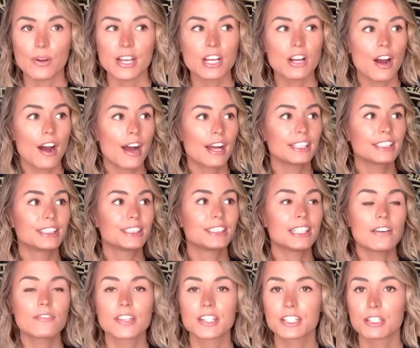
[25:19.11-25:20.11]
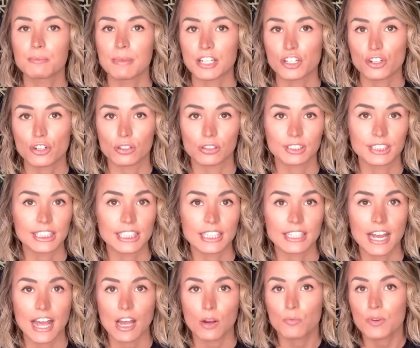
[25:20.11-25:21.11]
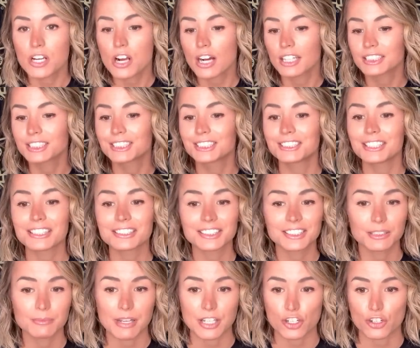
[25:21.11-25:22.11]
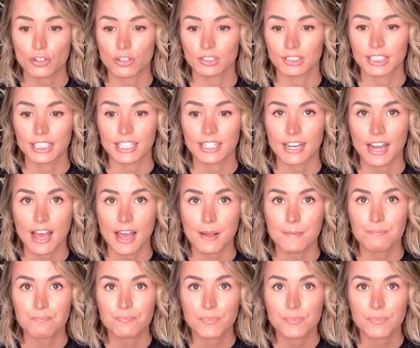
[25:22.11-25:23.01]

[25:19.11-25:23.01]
we got 7th dimensional DNA, we got 6th dimensional DNA.